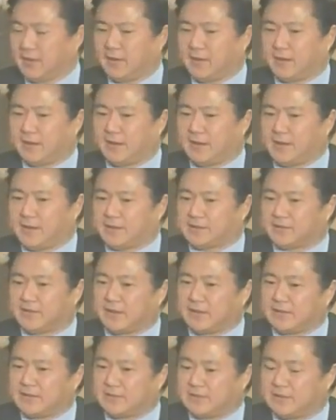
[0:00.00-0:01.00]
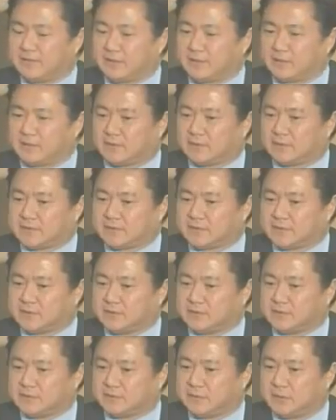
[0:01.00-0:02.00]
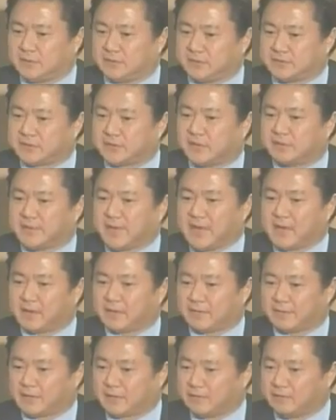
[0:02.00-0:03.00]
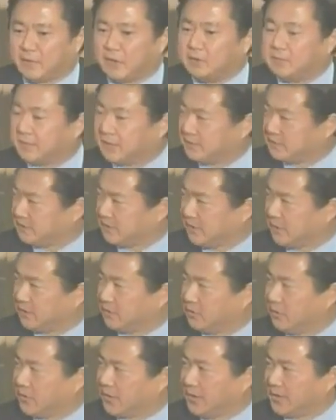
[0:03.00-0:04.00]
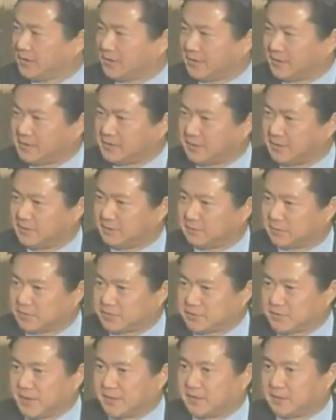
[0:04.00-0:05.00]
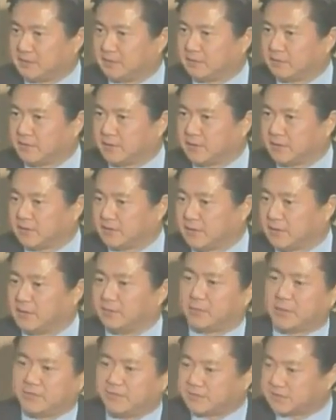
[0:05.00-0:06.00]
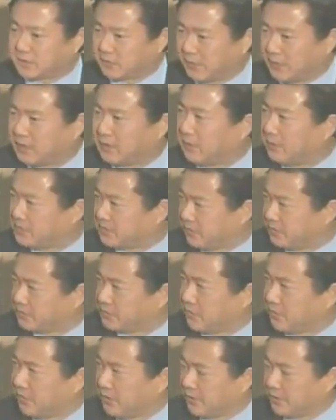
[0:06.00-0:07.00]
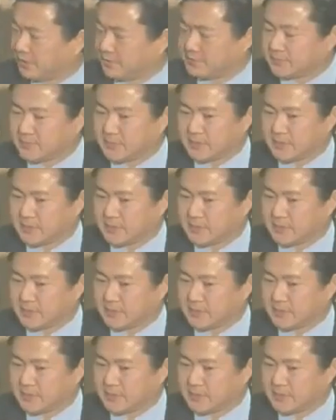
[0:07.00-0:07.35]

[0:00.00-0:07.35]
And it's very difficult to pull yourself out of the moment and look at things in perspective. In a previous career, I was a historian.